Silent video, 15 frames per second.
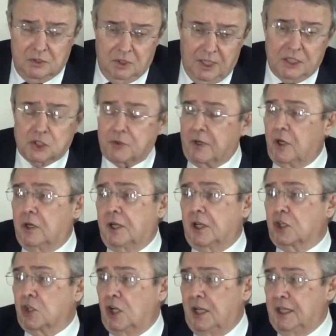lecturing
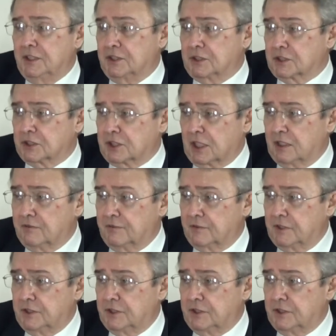on in class and stuff,